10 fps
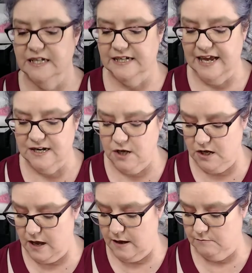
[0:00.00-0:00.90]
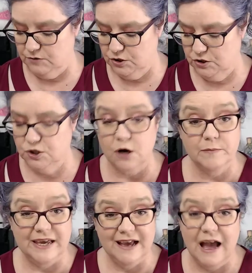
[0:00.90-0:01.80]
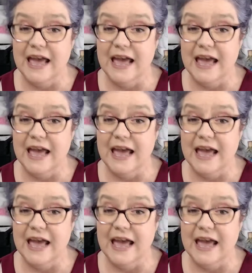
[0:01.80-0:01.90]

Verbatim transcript: get um, Charming. I